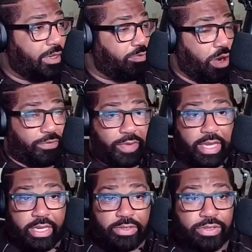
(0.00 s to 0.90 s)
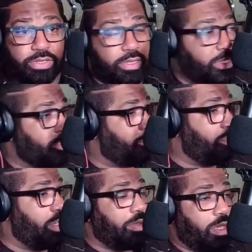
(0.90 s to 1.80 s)
Ruffins, Drew
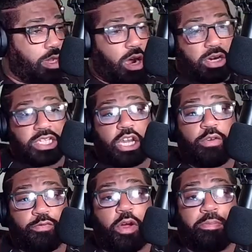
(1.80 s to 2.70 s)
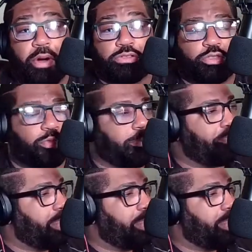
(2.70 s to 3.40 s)
Hill, artists that are from Baltimore,